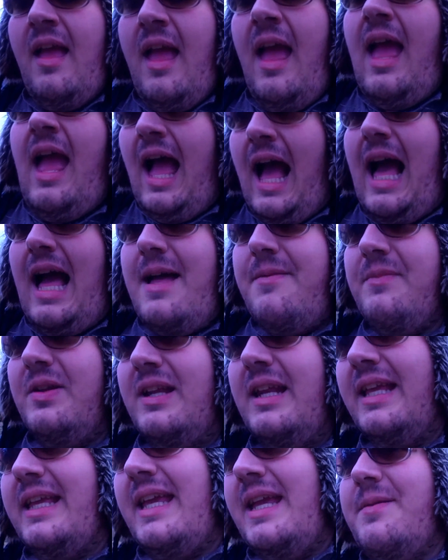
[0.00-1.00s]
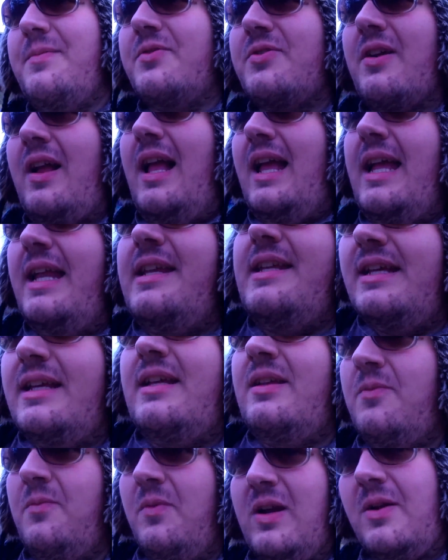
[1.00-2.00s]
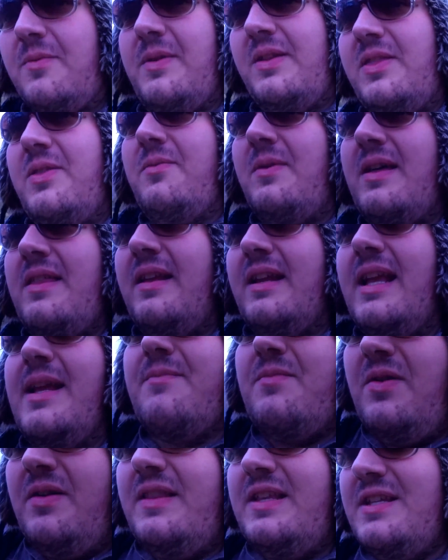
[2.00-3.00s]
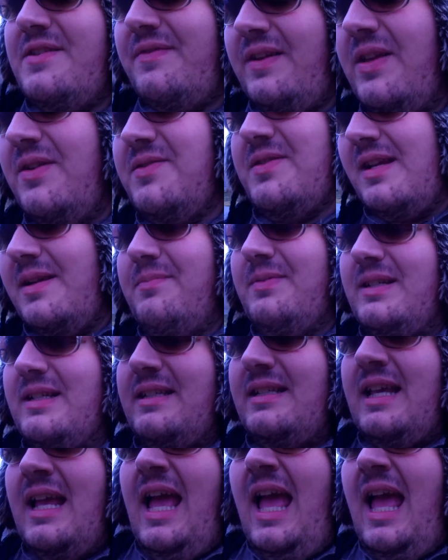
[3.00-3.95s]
I'm going to keep trying to work with the weather to get more of these videos up, because